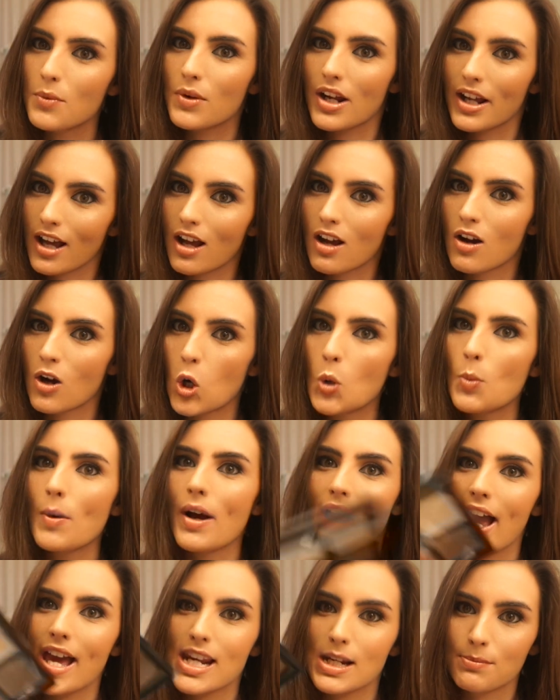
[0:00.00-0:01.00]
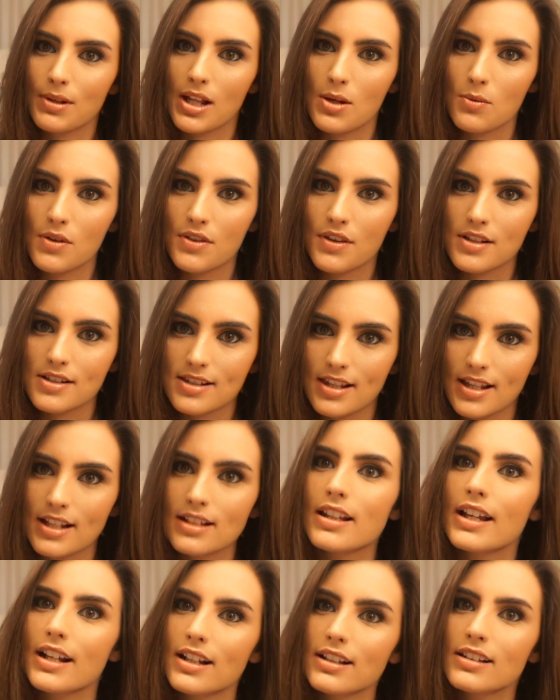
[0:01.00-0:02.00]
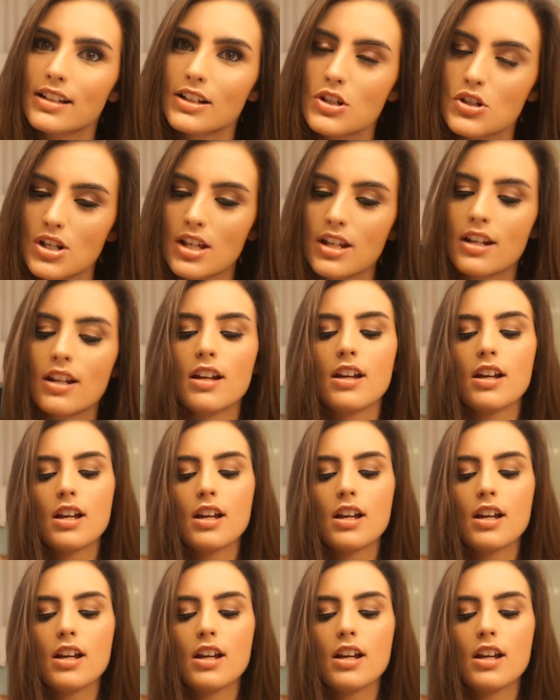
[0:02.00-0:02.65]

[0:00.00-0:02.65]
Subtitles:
When I got home, I had to play with this thing, like, legit.